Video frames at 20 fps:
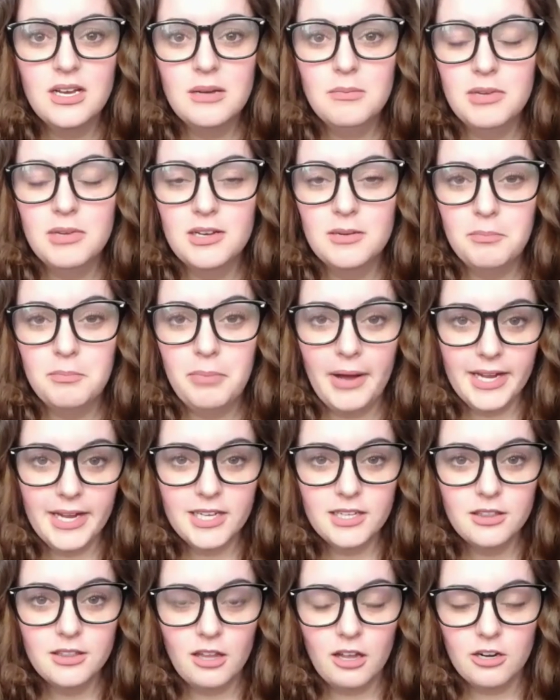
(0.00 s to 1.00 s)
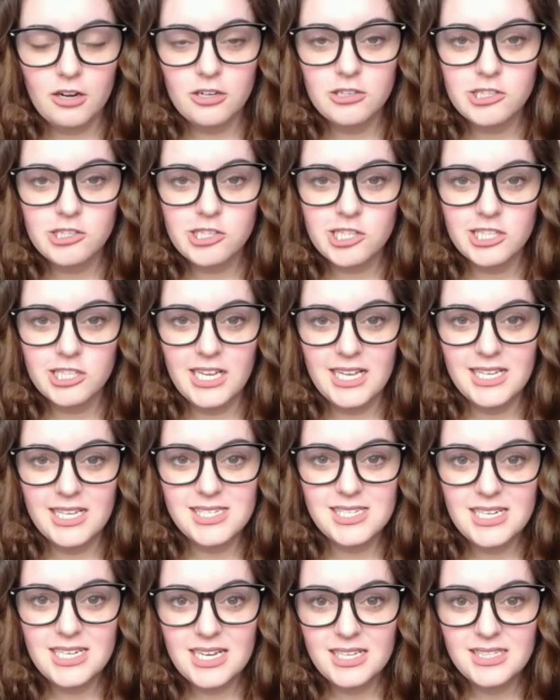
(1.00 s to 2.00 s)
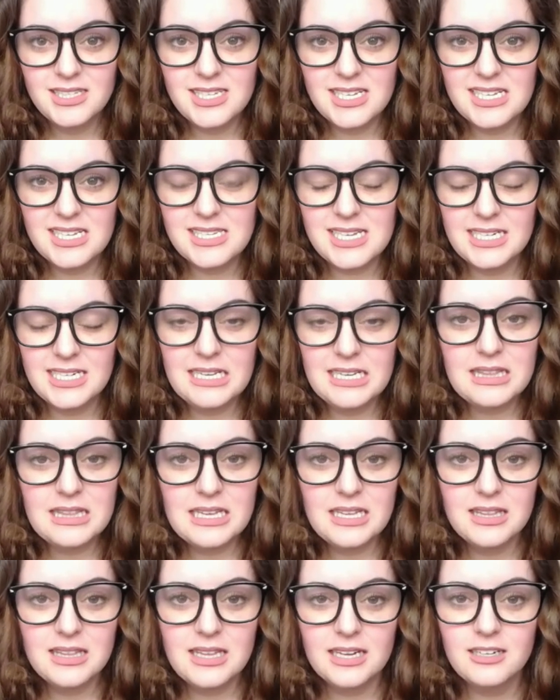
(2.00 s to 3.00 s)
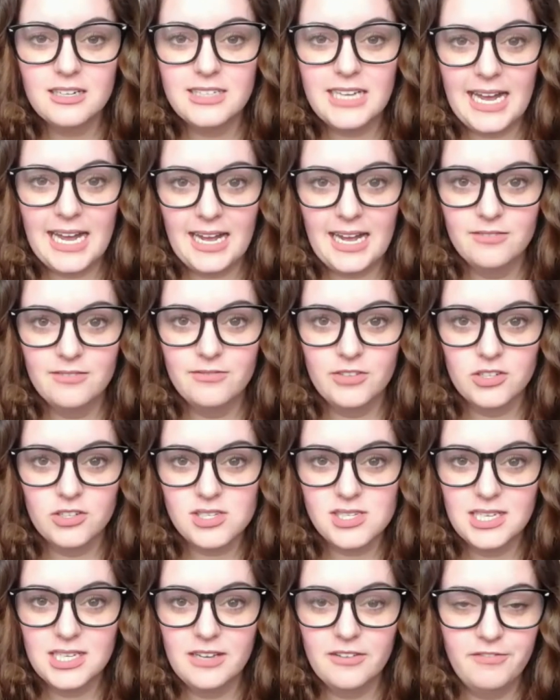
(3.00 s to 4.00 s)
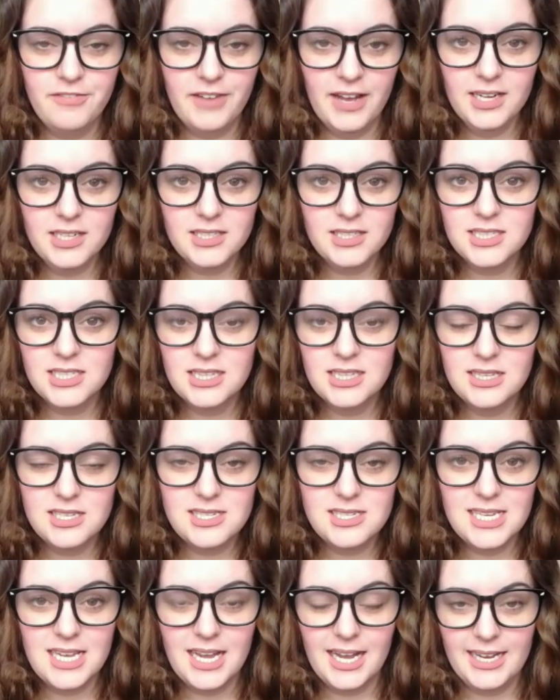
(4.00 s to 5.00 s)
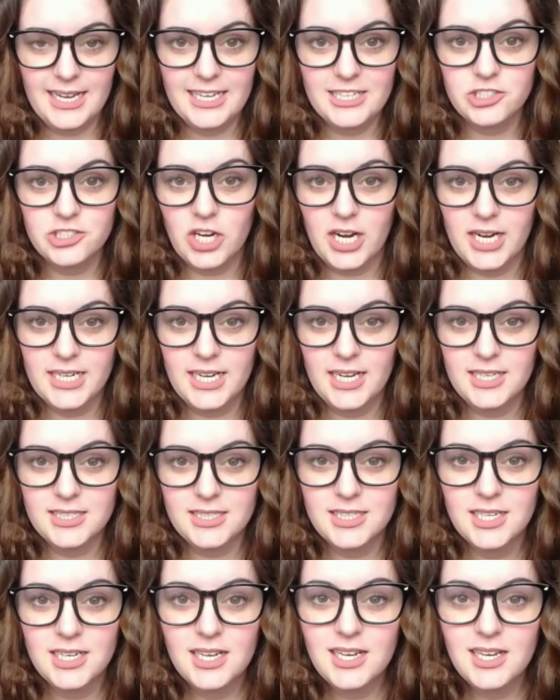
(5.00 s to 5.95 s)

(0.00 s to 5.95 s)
but by and large, an incident is anything that could adversely affect the CIA triad.